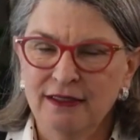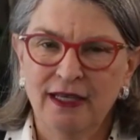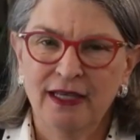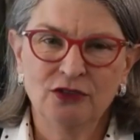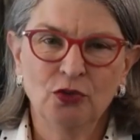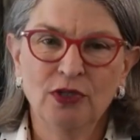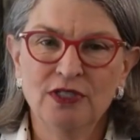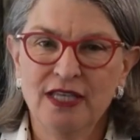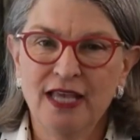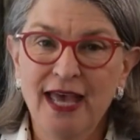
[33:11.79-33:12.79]
And
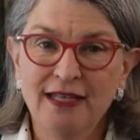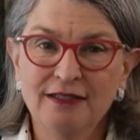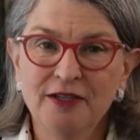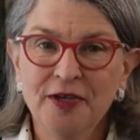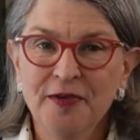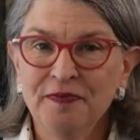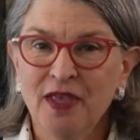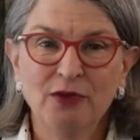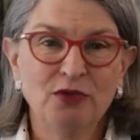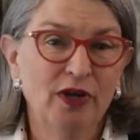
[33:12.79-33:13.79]
towards the end,
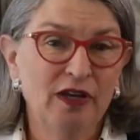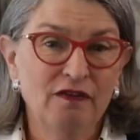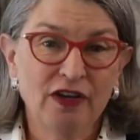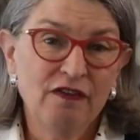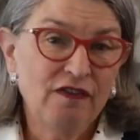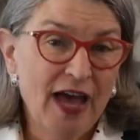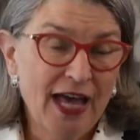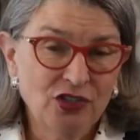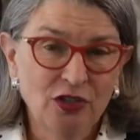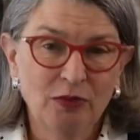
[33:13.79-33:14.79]
I was wearing very
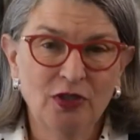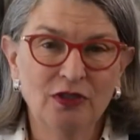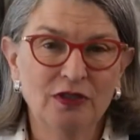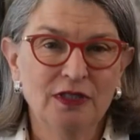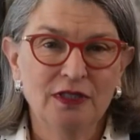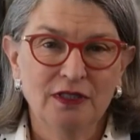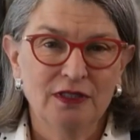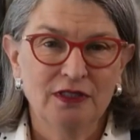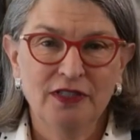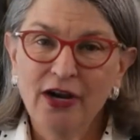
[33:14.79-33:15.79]
fashionable
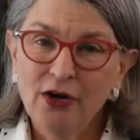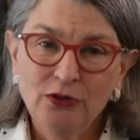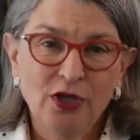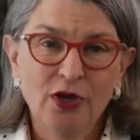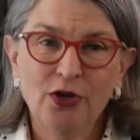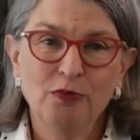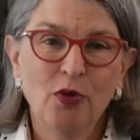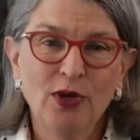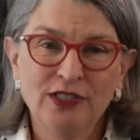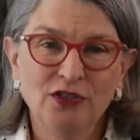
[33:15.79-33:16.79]
narrow toed,
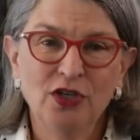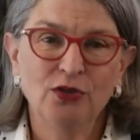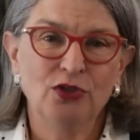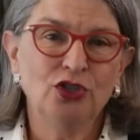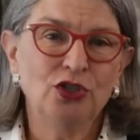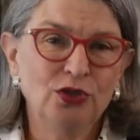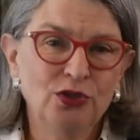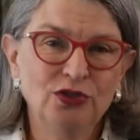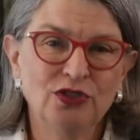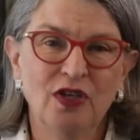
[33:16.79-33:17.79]
pointy toed
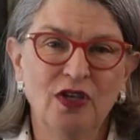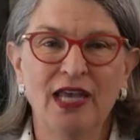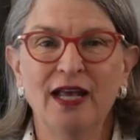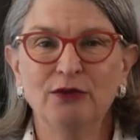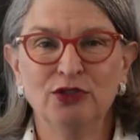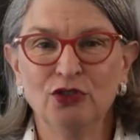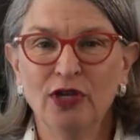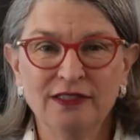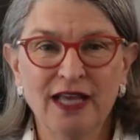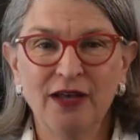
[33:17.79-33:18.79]
shoes. And I was
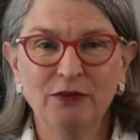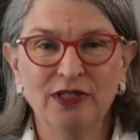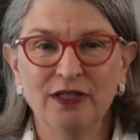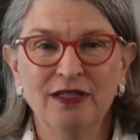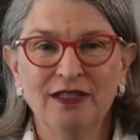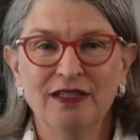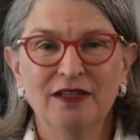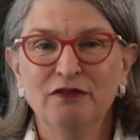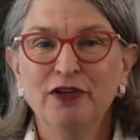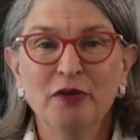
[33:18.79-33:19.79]
struck down with a
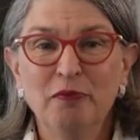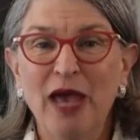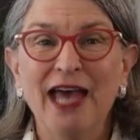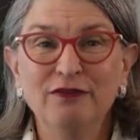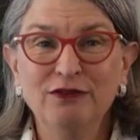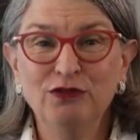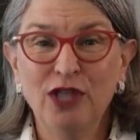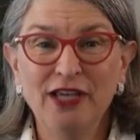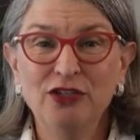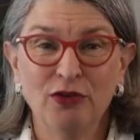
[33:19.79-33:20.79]
very bad
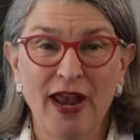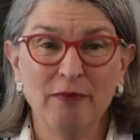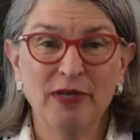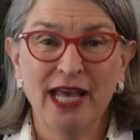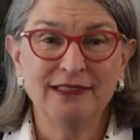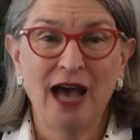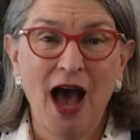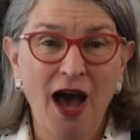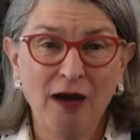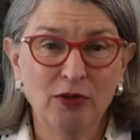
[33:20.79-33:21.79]
leg cramp and had to
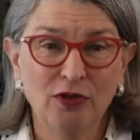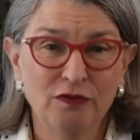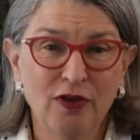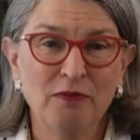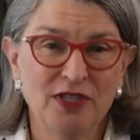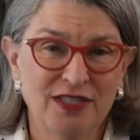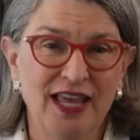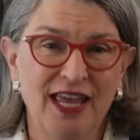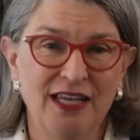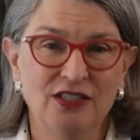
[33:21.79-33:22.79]
hobble from the
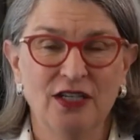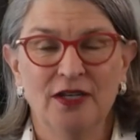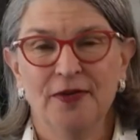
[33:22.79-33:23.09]
stage.